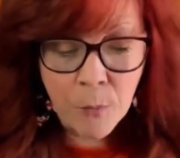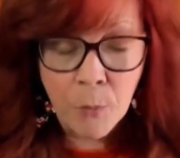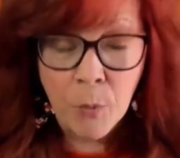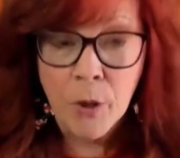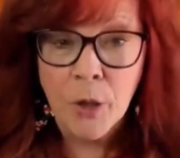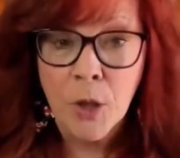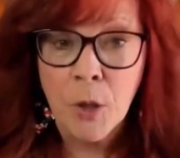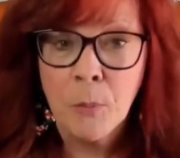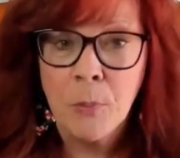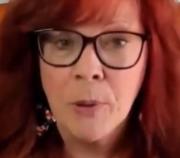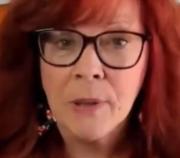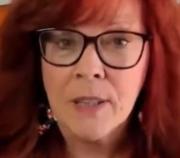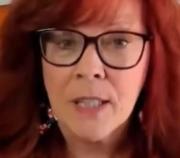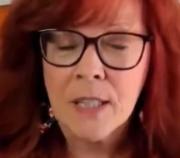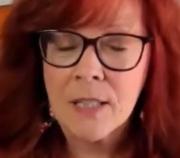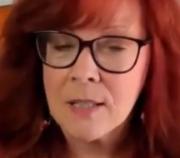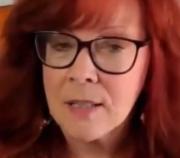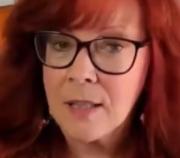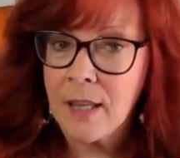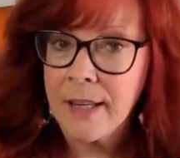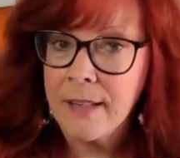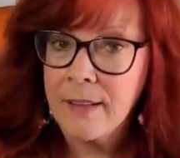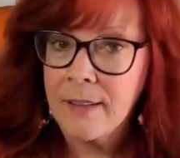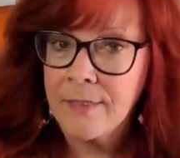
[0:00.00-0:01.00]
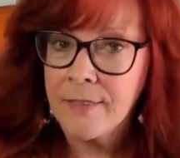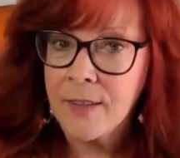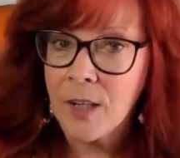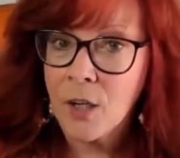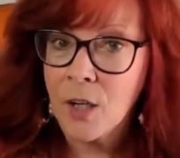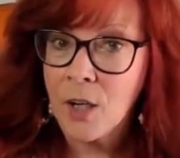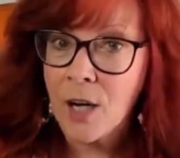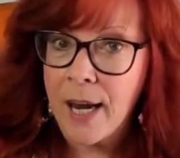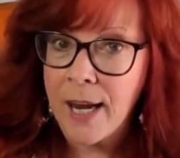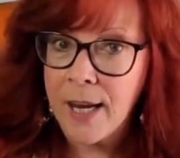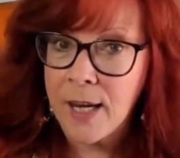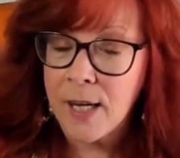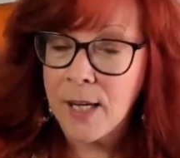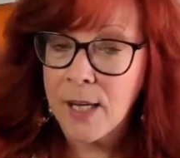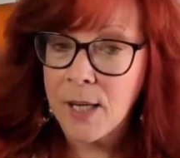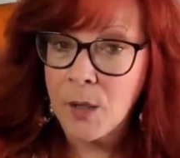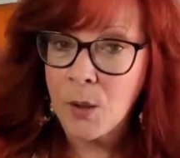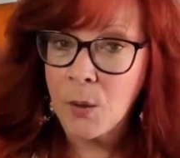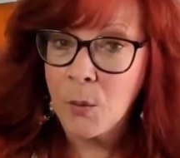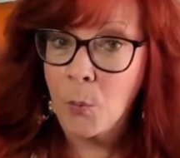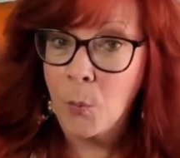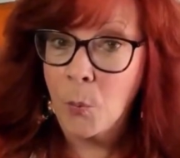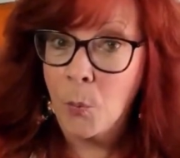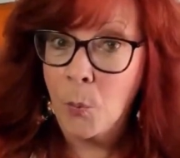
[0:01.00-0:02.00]
we're going to put this clay on there
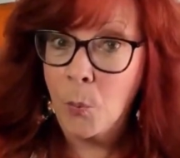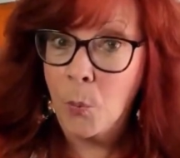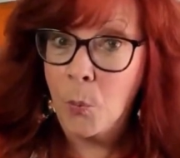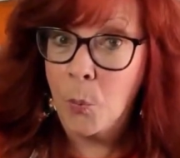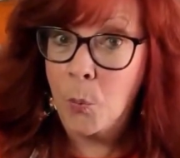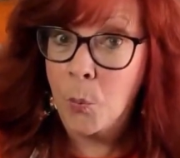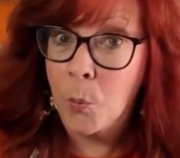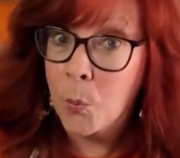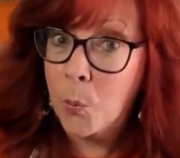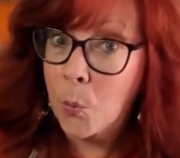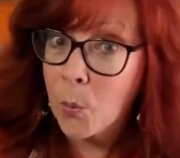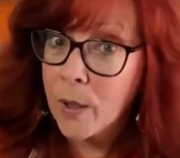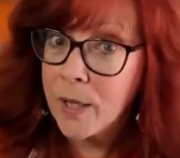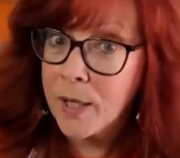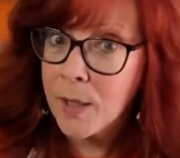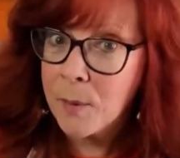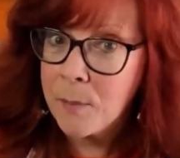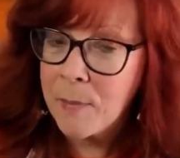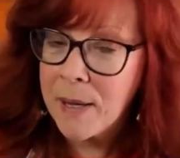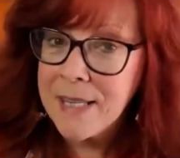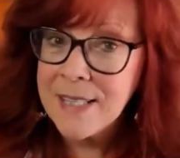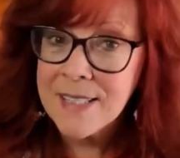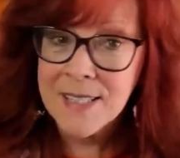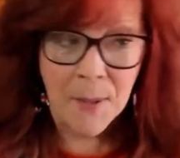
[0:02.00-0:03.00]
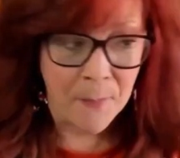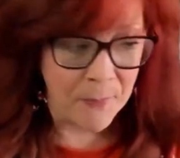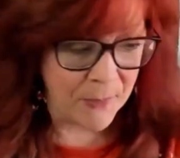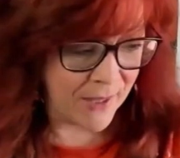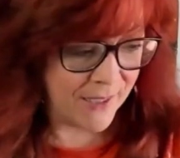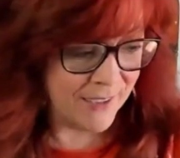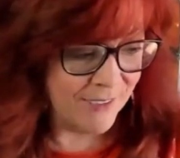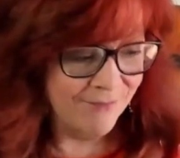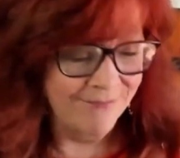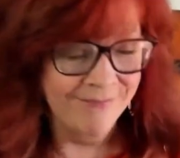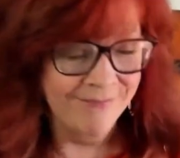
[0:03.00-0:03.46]
and we're going to make something.